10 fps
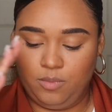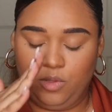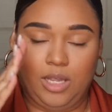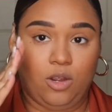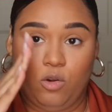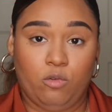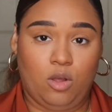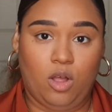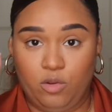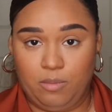like all
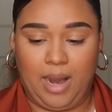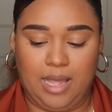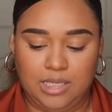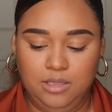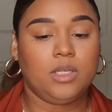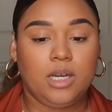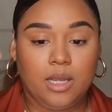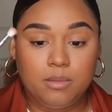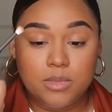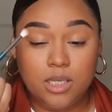over my eyelid. And
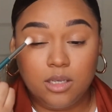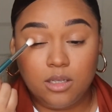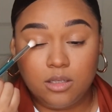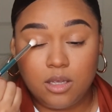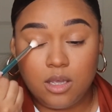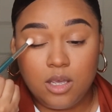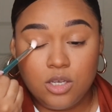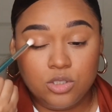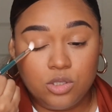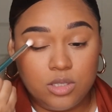I'm taking,
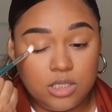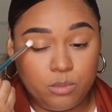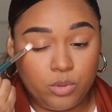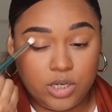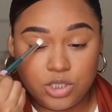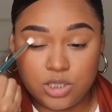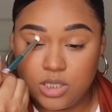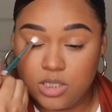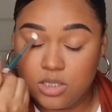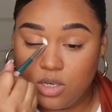so this brush
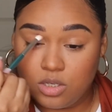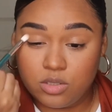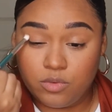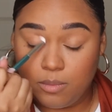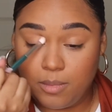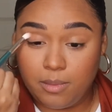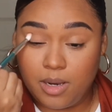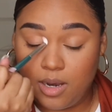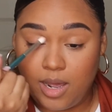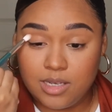is also from
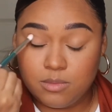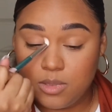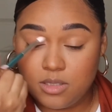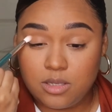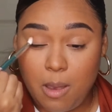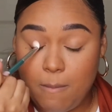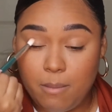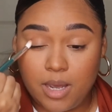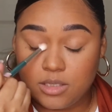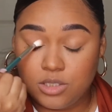last month's
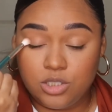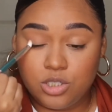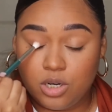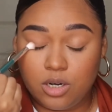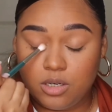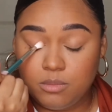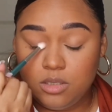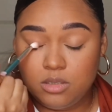BoxyCharm.